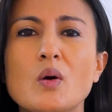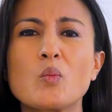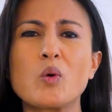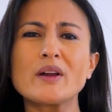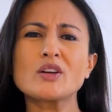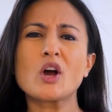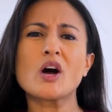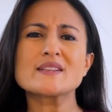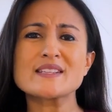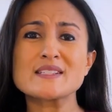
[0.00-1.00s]
What
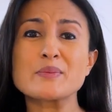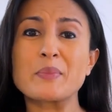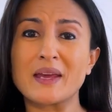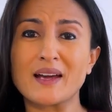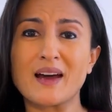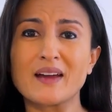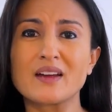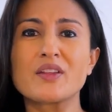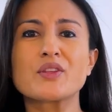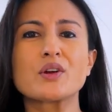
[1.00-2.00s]
causes pink
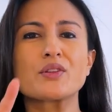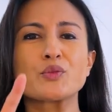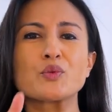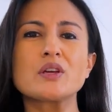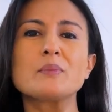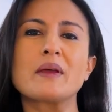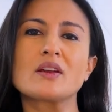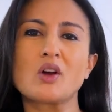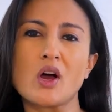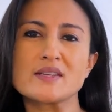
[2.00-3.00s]
eye? There are three
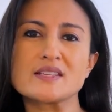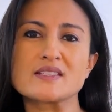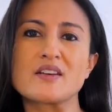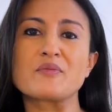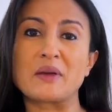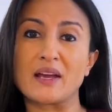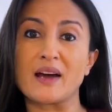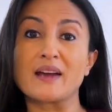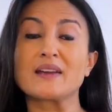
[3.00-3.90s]
main causes of pink eye,